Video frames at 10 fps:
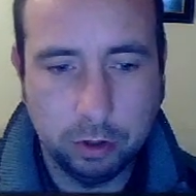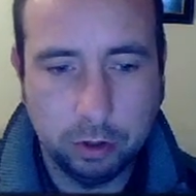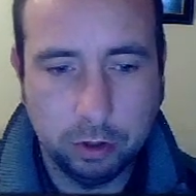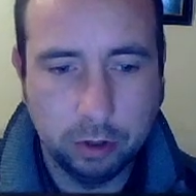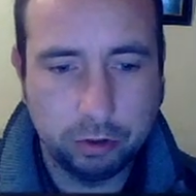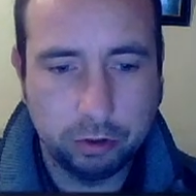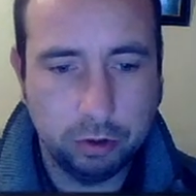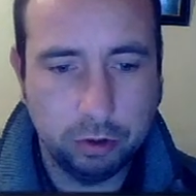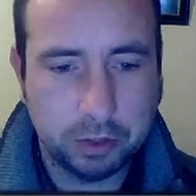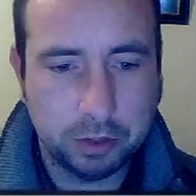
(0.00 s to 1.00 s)
True
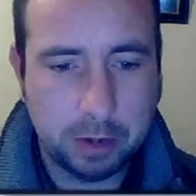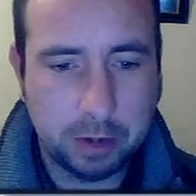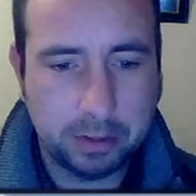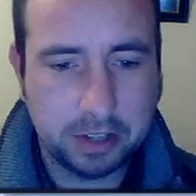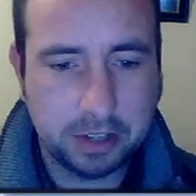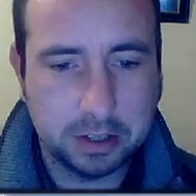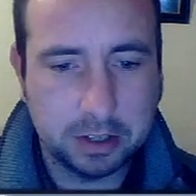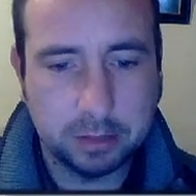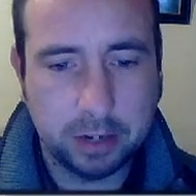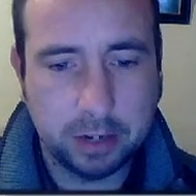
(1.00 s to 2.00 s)
is represented
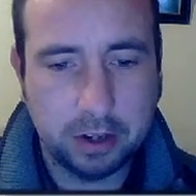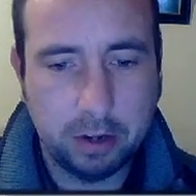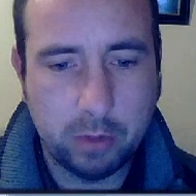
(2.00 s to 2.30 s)
by the number